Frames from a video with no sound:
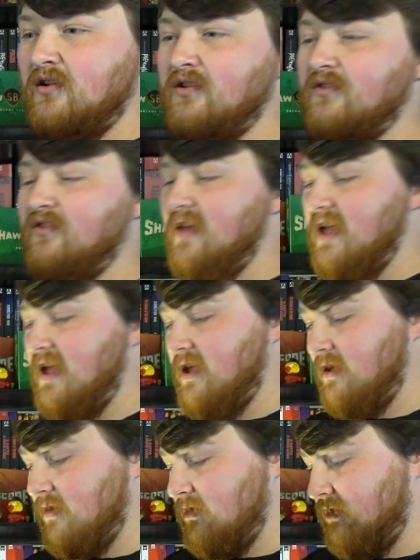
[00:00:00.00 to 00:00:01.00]

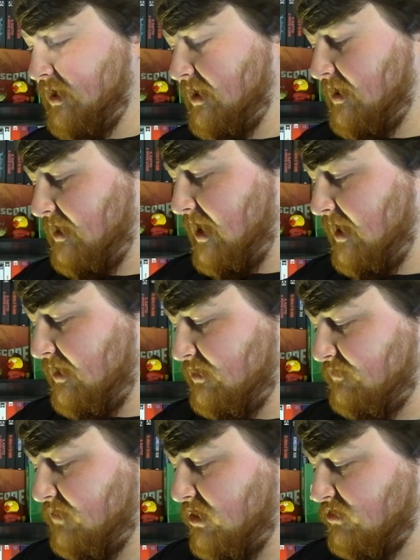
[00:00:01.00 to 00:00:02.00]
the like
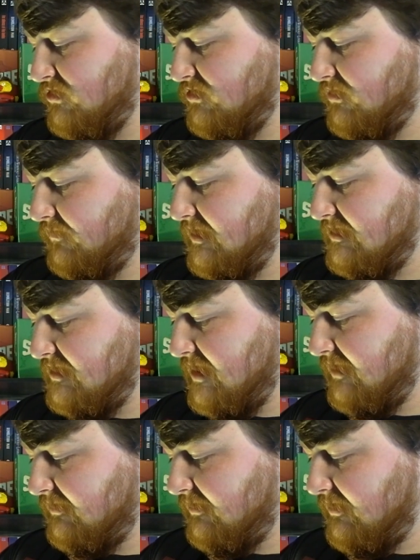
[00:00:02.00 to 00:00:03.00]
English versions of these
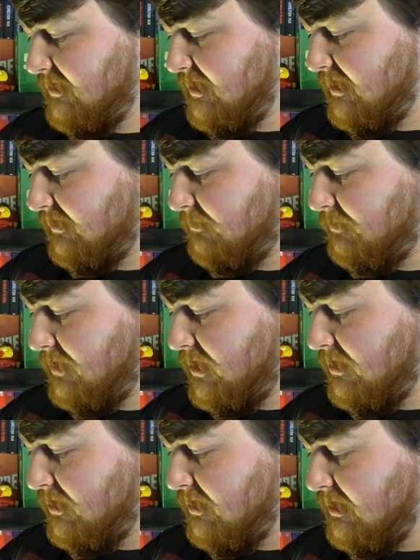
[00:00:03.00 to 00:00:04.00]
things and things,
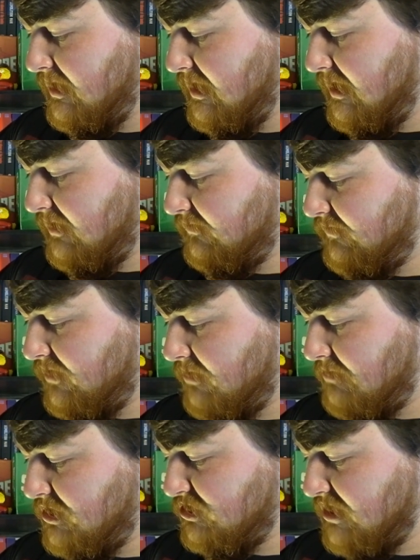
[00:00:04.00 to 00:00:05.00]
but it's very
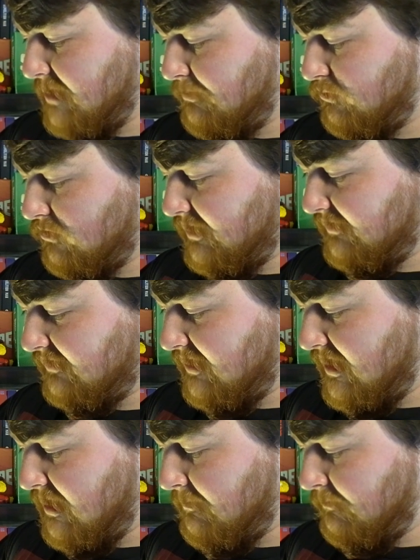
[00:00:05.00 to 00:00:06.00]
much a price
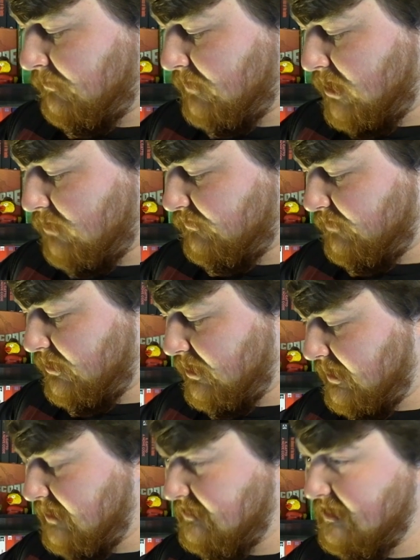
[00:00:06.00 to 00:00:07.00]
game. I was very
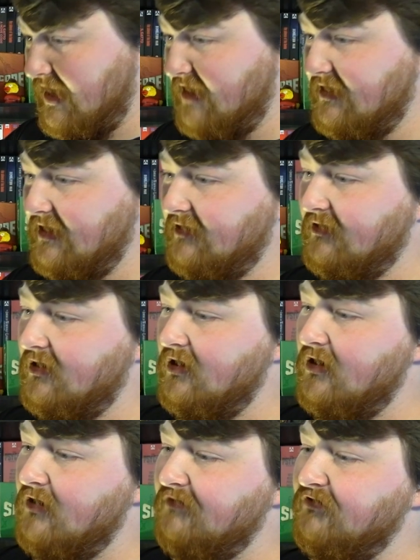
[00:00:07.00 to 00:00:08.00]
lucky to get these
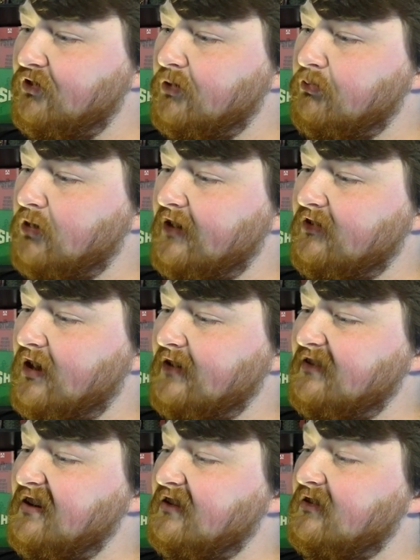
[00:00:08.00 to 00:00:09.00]
for the price that I
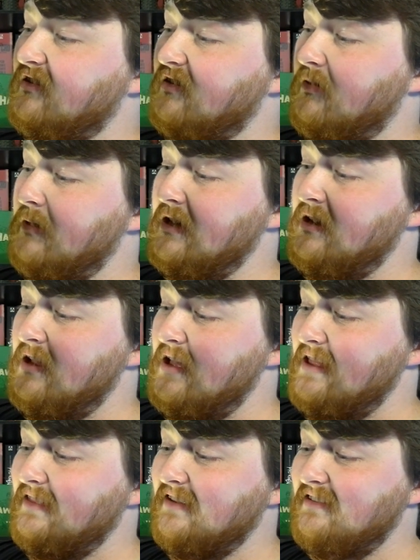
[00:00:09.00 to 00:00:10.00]
did, because I mean,
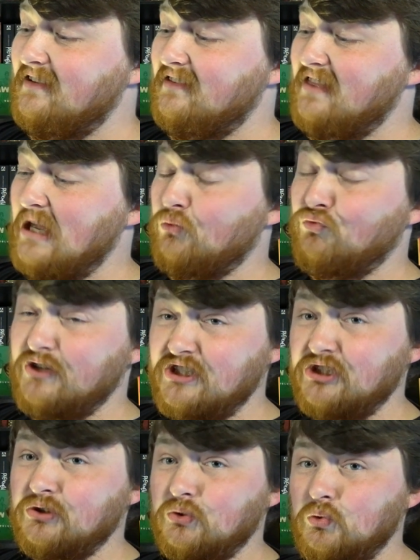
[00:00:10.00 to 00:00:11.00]
this is the
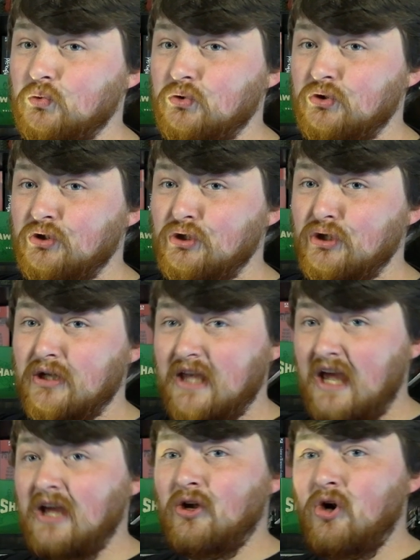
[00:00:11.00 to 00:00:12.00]
original
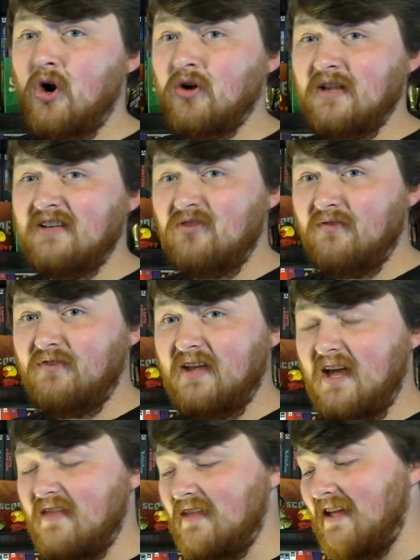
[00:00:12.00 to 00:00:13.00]
King Kong. Let's not
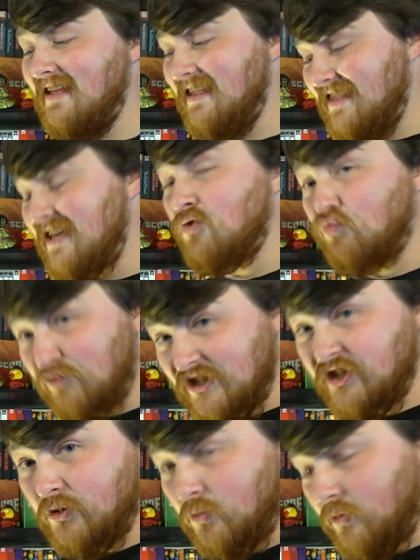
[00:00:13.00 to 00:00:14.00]
forget that, the original